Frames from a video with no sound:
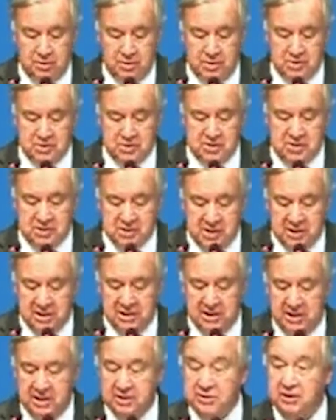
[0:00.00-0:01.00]
is
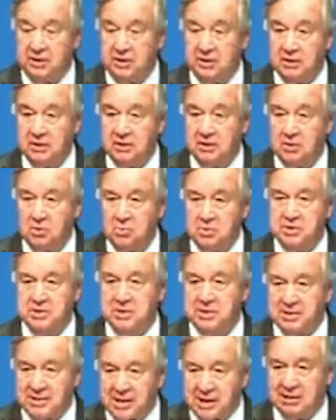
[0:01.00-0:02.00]
accelerating with
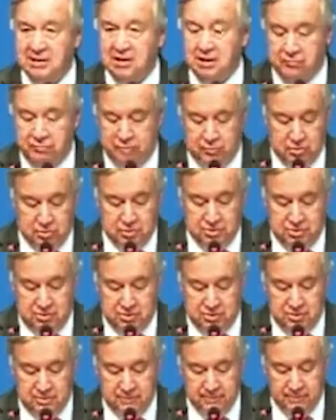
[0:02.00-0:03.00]
a deadly
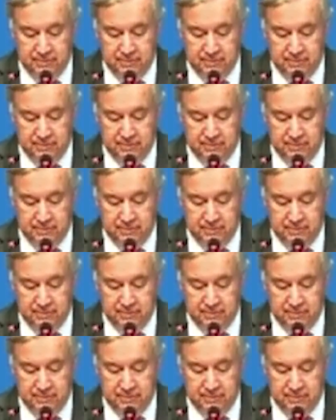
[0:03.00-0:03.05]
force.